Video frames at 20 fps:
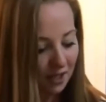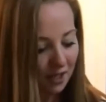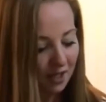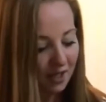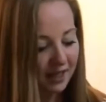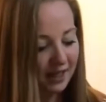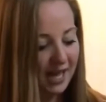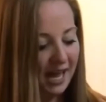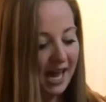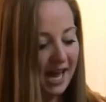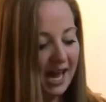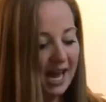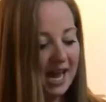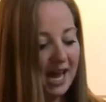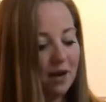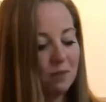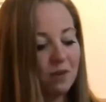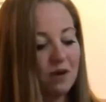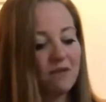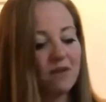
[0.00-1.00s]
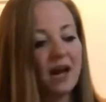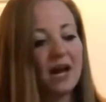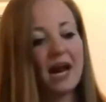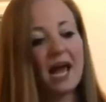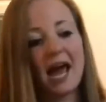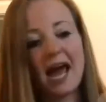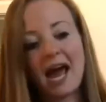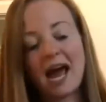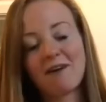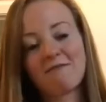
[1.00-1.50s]
Then we've got a
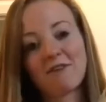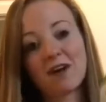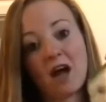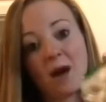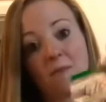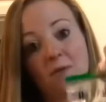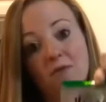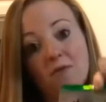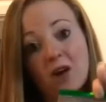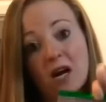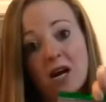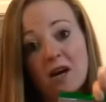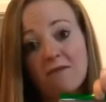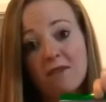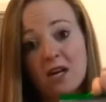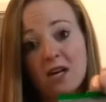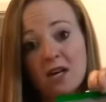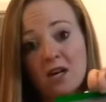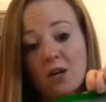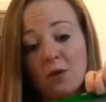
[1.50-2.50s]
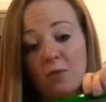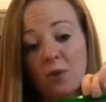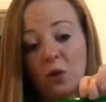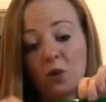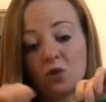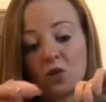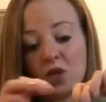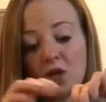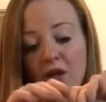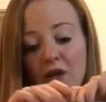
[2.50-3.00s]
half a cup of gravy, your
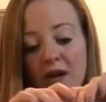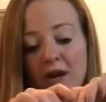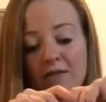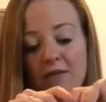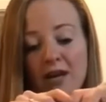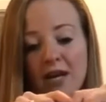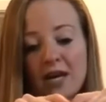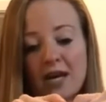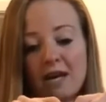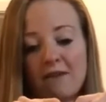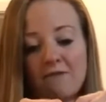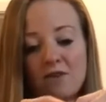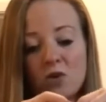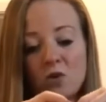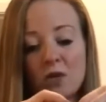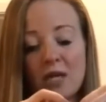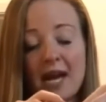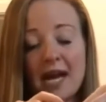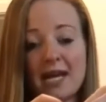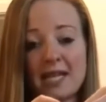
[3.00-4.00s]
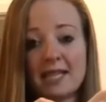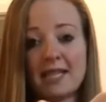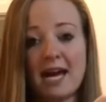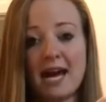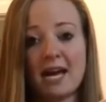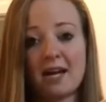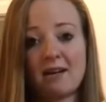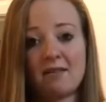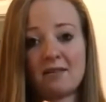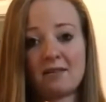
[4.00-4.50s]
poultry gravy, if you like
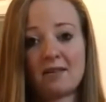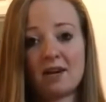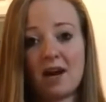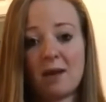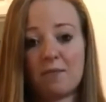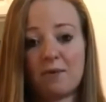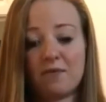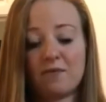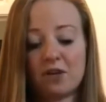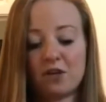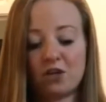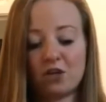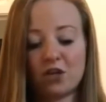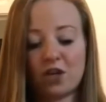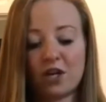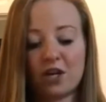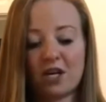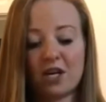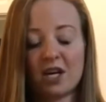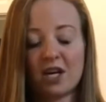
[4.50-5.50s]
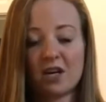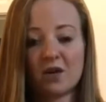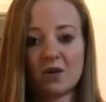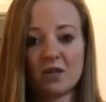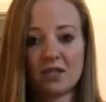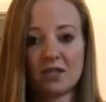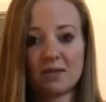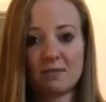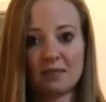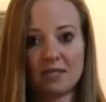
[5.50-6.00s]
that on top of your turkey
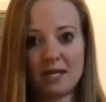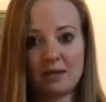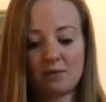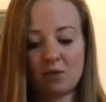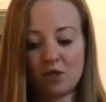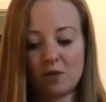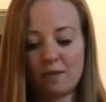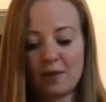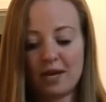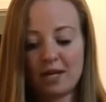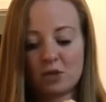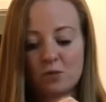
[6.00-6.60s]
or sometimes your mashed